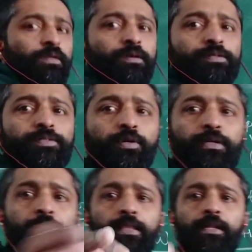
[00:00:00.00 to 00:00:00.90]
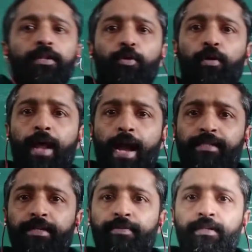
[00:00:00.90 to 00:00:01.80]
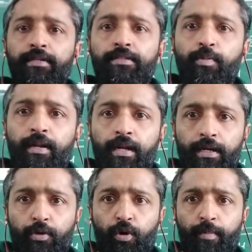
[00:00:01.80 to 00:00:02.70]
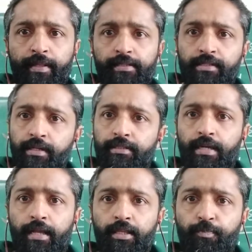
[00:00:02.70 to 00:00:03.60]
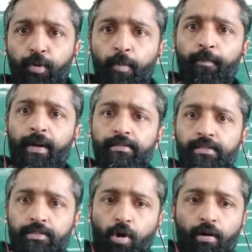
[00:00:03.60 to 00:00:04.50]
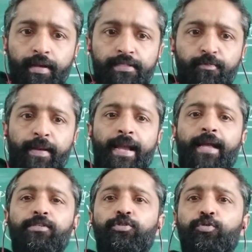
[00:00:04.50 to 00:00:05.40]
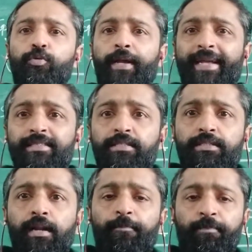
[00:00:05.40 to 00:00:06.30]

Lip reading: So till then your activities were controlled by the Church and the Pope, but scholars began to instill